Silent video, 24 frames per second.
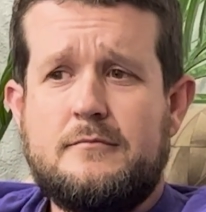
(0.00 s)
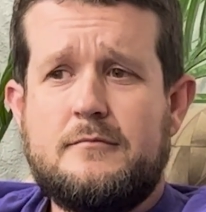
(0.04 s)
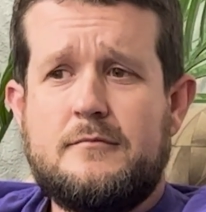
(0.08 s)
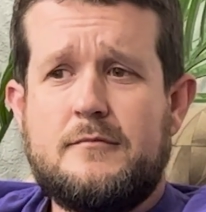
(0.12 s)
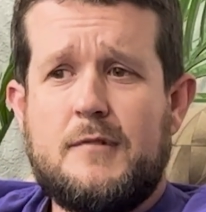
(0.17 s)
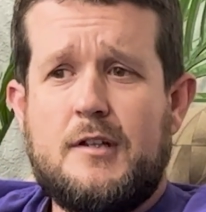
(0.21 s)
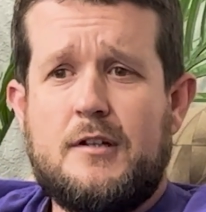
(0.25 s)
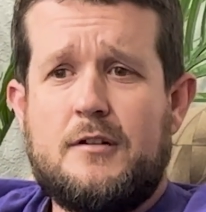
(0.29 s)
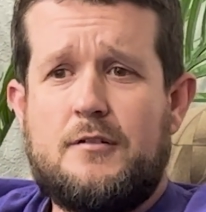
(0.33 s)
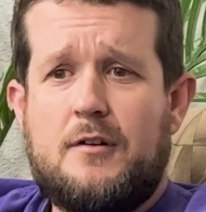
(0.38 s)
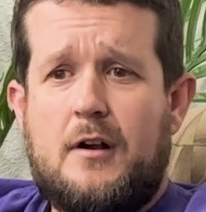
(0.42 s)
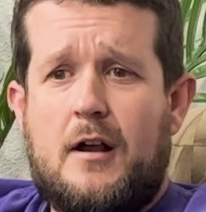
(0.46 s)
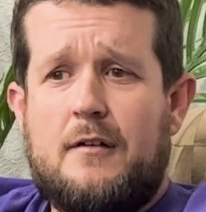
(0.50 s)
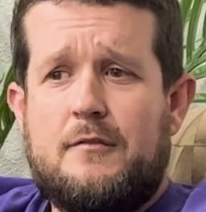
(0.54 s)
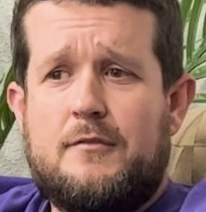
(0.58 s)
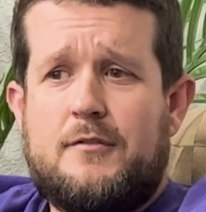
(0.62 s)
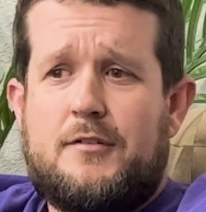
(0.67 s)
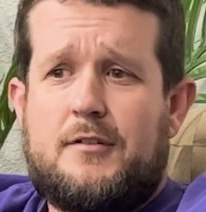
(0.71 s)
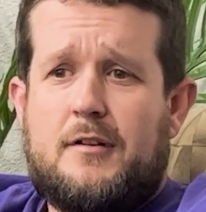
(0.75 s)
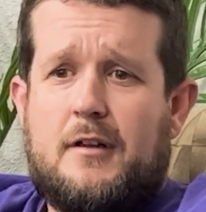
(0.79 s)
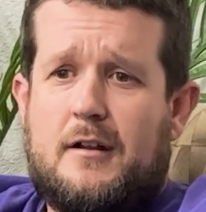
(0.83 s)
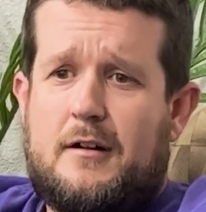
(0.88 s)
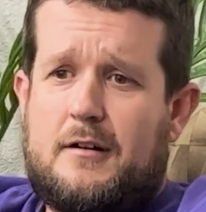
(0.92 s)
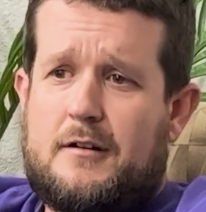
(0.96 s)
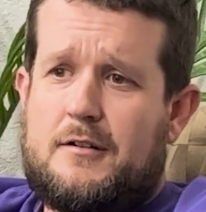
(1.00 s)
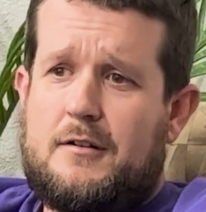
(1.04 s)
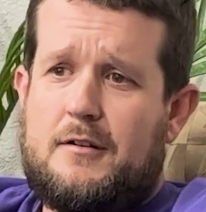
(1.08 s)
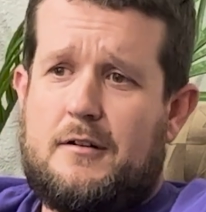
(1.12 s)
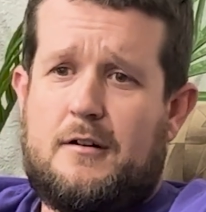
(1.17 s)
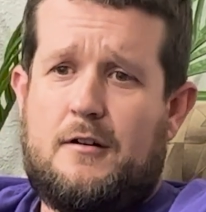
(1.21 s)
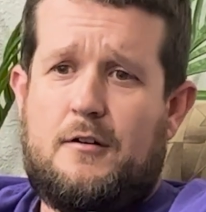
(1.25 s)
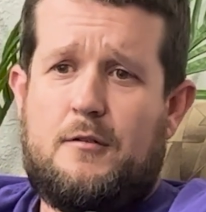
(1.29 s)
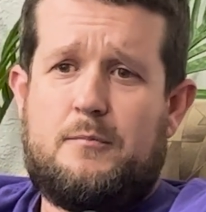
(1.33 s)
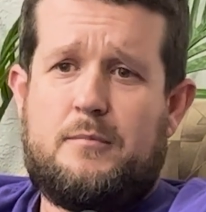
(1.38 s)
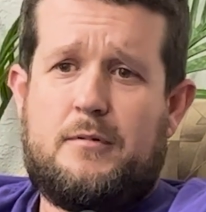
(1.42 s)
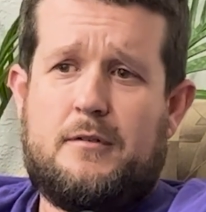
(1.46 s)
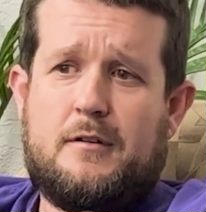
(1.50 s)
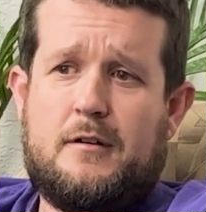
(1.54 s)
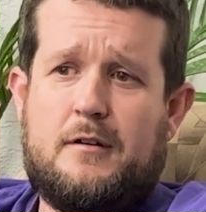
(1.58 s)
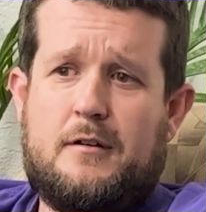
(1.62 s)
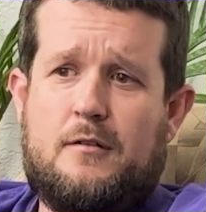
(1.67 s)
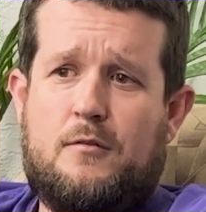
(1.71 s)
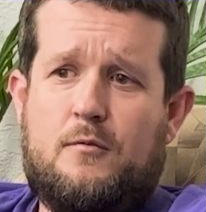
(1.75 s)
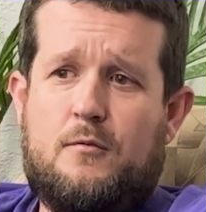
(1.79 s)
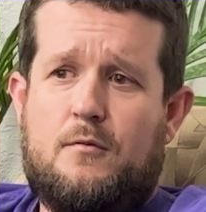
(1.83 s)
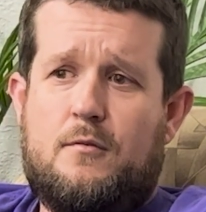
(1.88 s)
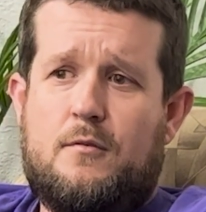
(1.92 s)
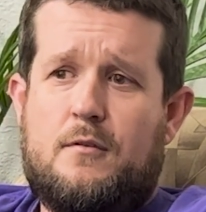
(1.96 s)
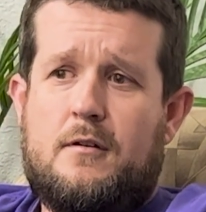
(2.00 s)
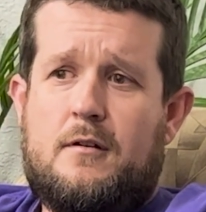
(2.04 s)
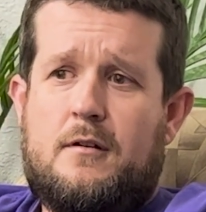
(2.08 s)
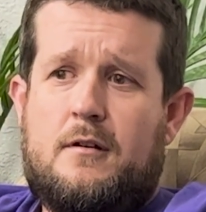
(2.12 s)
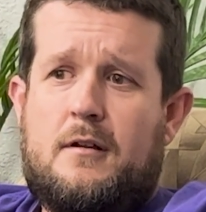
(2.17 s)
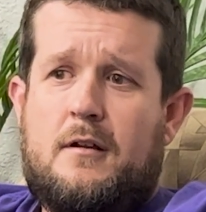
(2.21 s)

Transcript: The driver's side, I couldn't open the door,